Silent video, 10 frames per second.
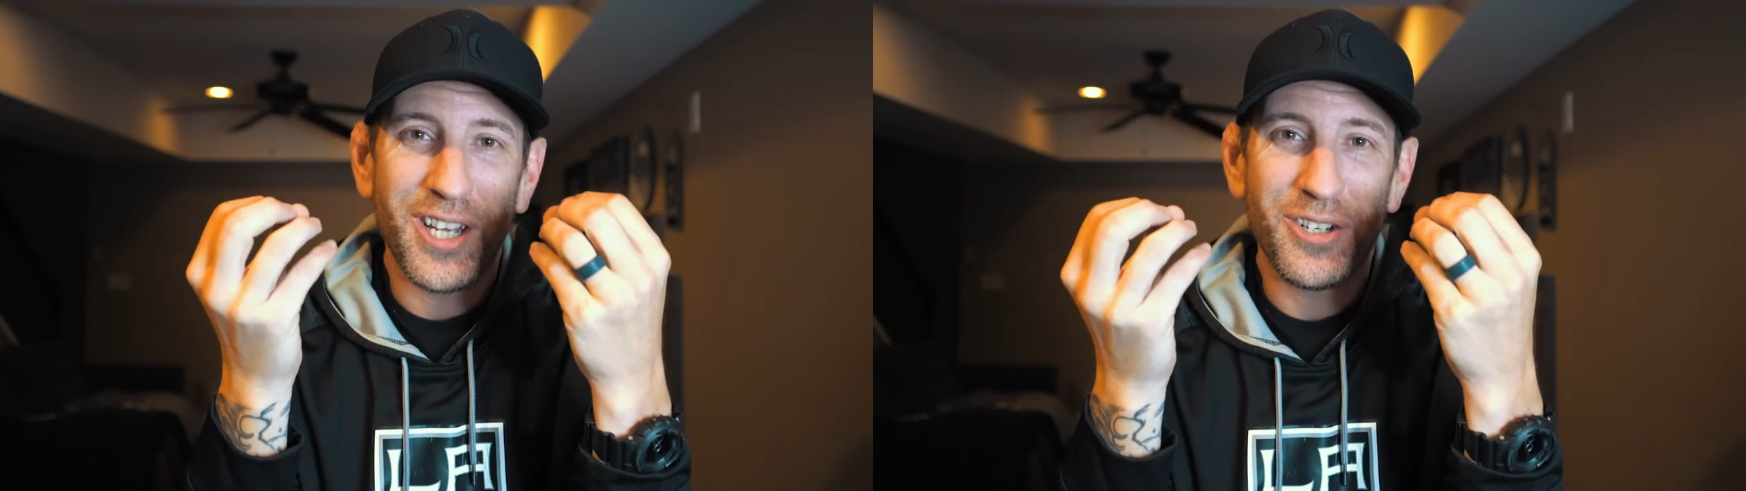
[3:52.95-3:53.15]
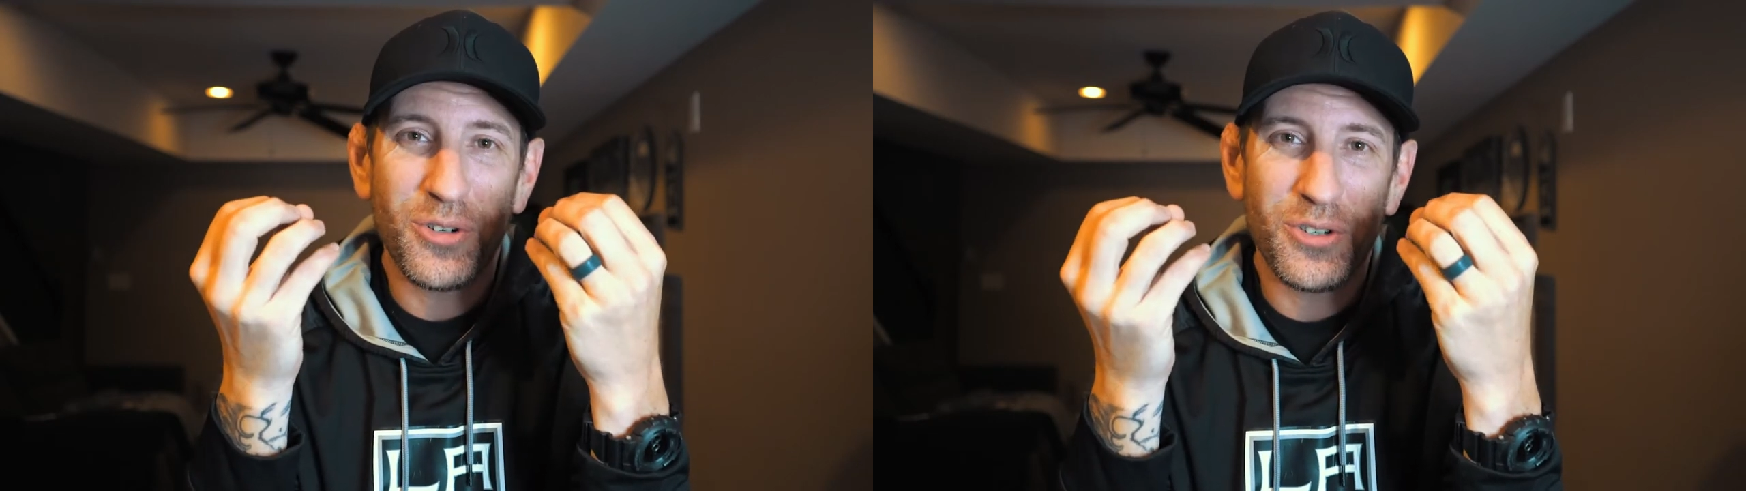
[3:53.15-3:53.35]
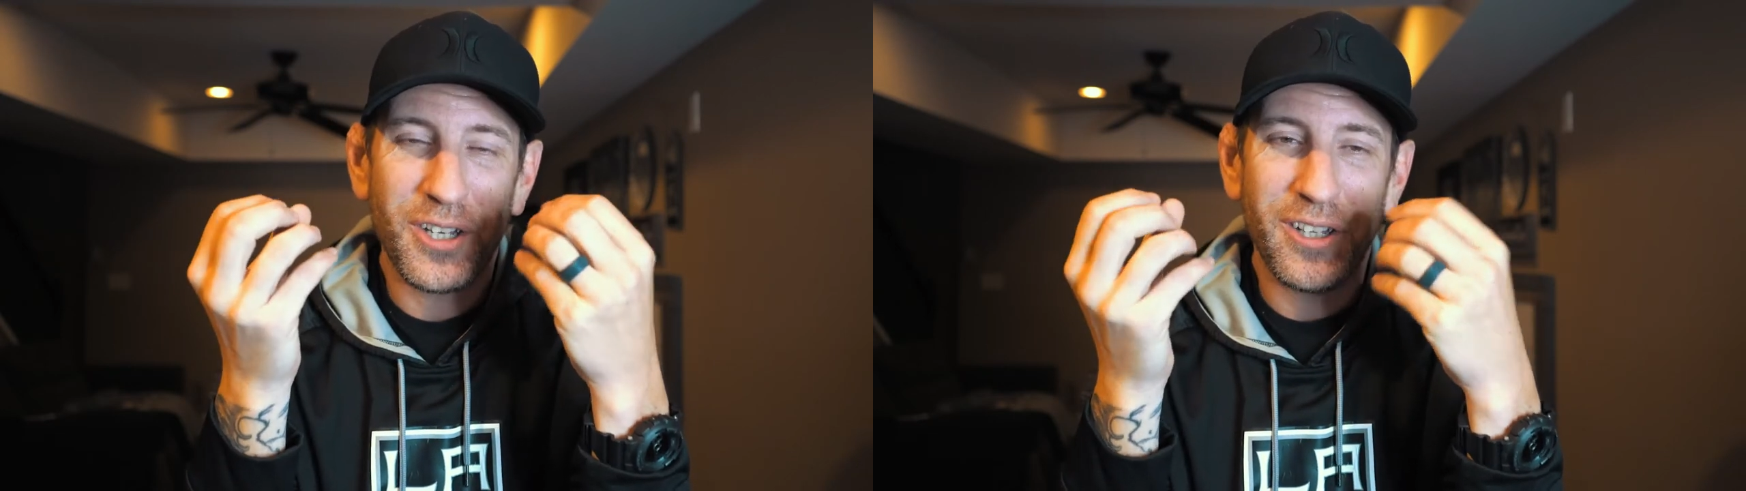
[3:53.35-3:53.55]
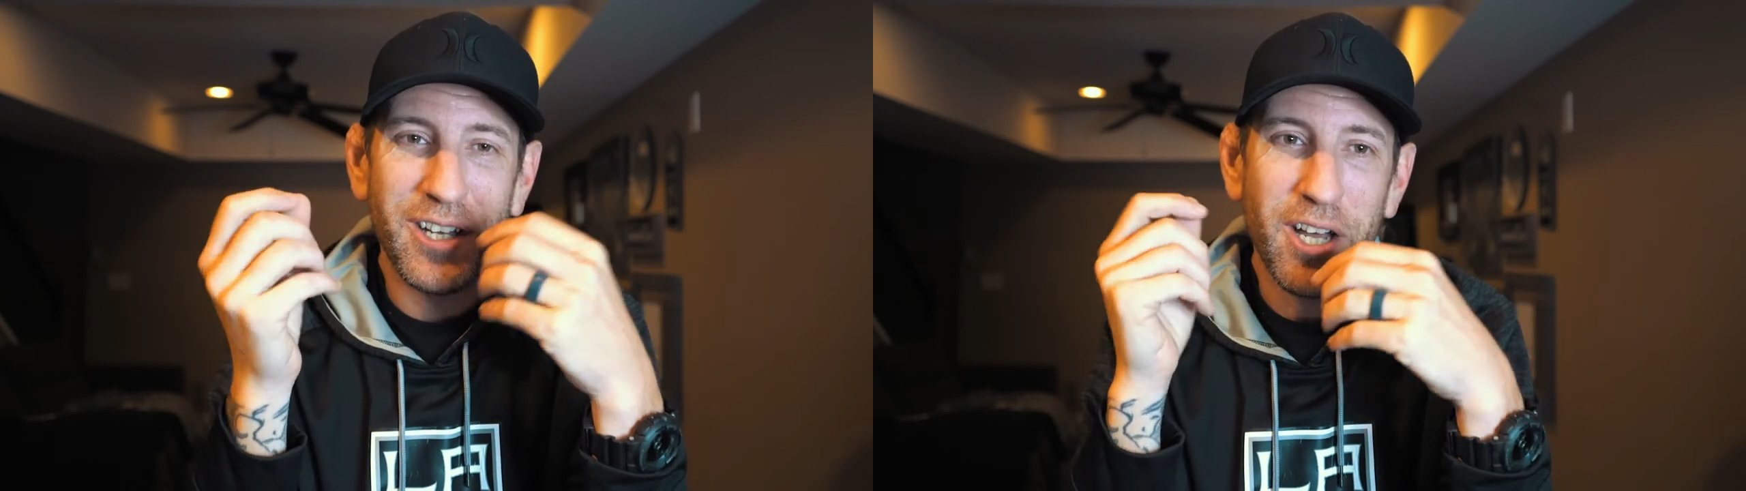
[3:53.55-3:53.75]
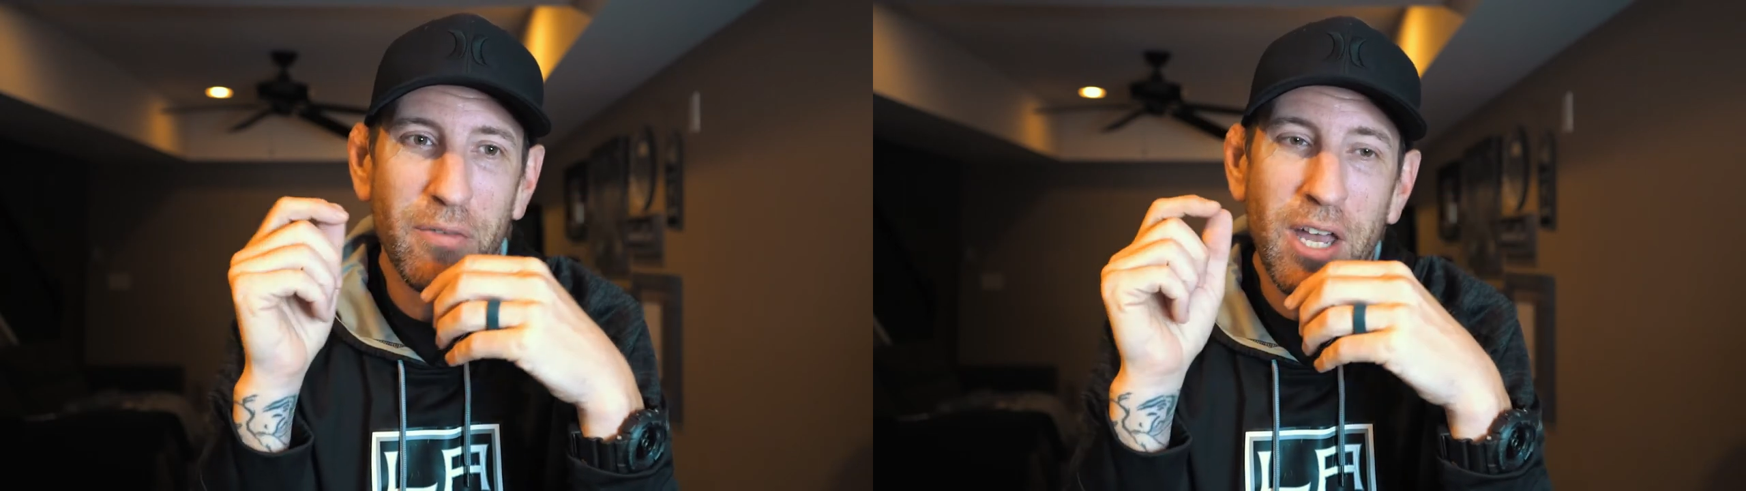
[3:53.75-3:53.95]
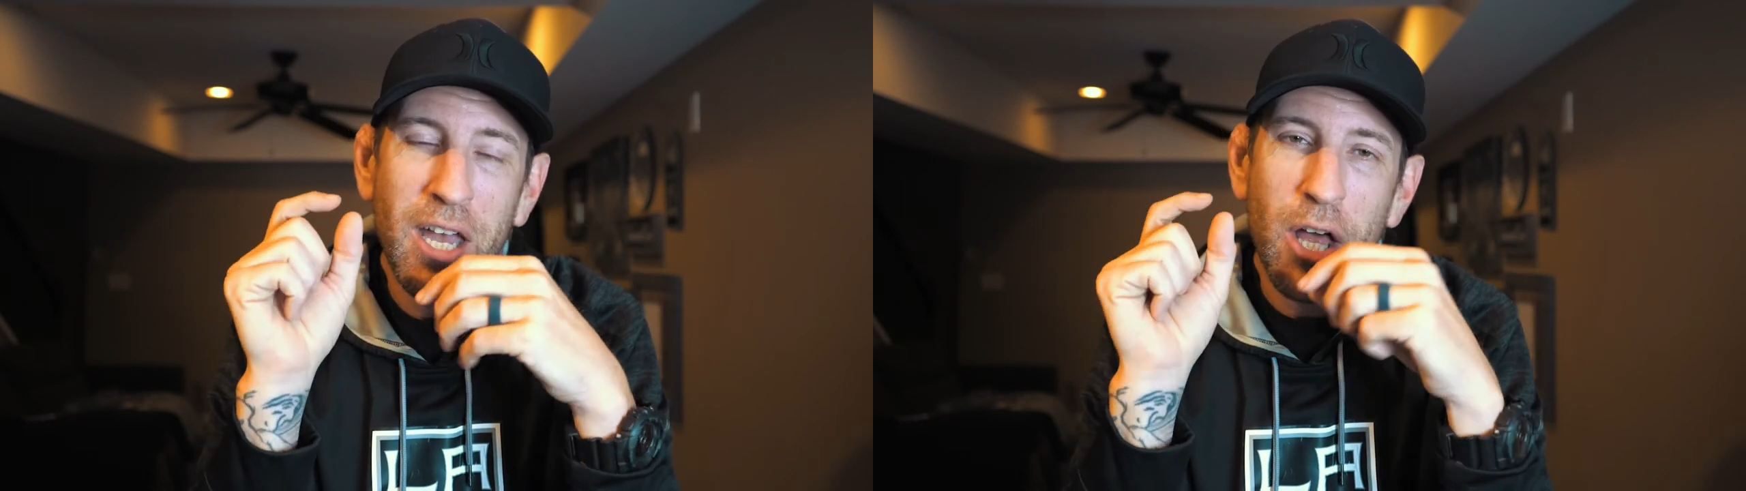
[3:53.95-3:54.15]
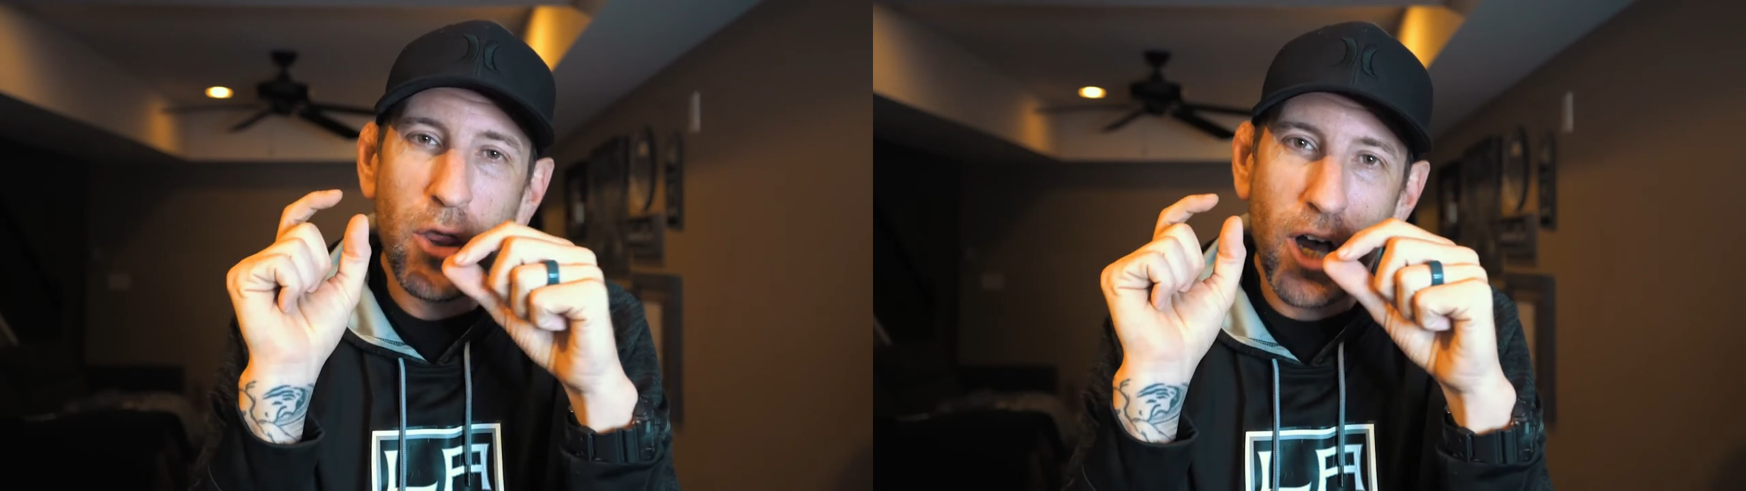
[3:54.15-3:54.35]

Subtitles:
interestingly enough.